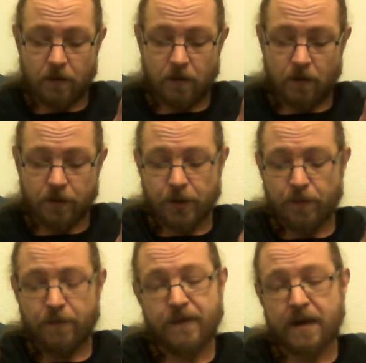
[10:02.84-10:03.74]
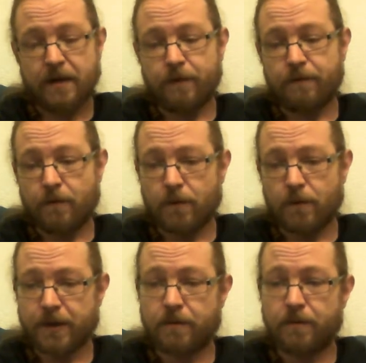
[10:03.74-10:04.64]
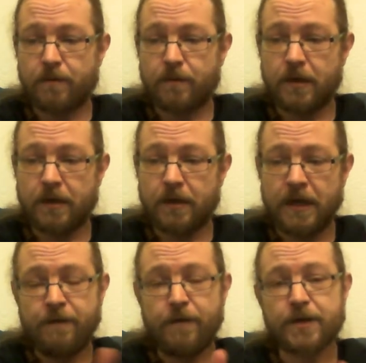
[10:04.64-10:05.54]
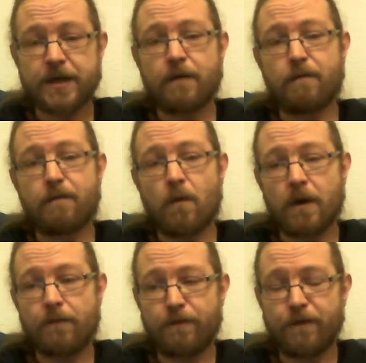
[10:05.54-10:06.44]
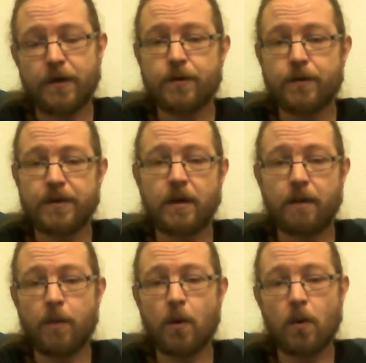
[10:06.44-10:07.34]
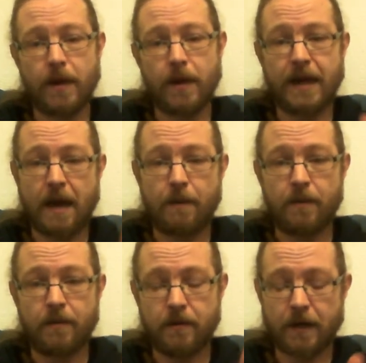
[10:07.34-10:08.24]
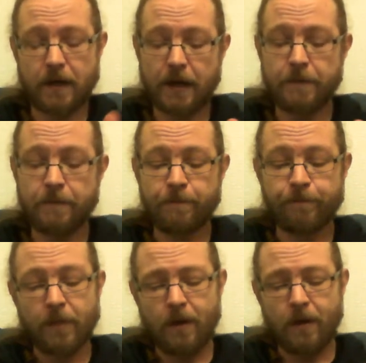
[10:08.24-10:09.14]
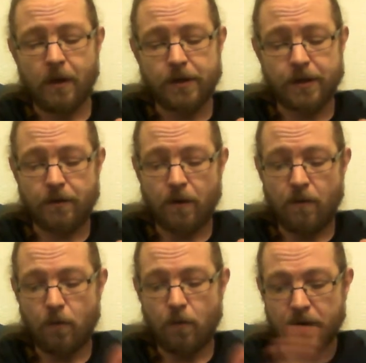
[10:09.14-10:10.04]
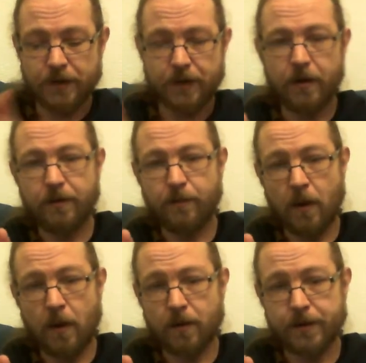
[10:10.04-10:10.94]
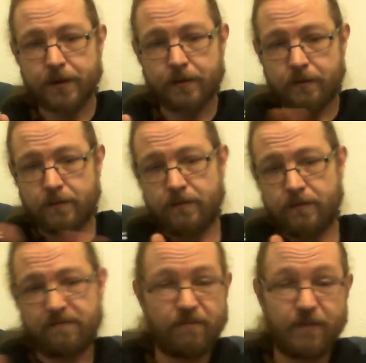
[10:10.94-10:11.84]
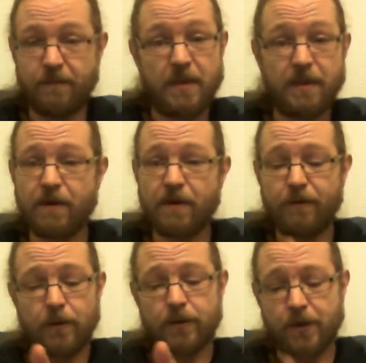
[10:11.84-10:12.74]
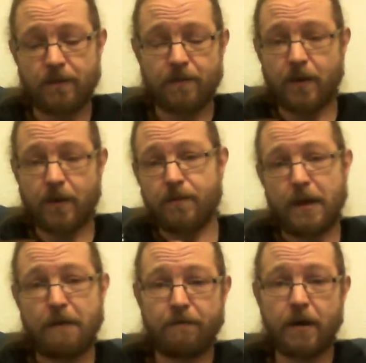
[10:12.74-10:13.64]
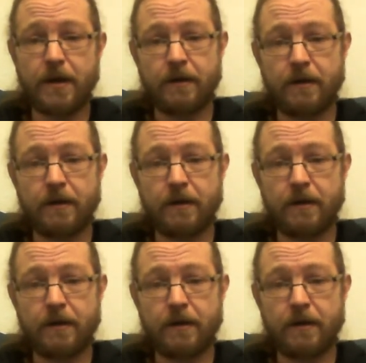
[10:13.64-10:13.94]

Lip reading: on top of that, you've also leave yourself what I refer to as a pouring gap. Okay, so on one side of the box, you can be wherever you want, top, bottom, left, right.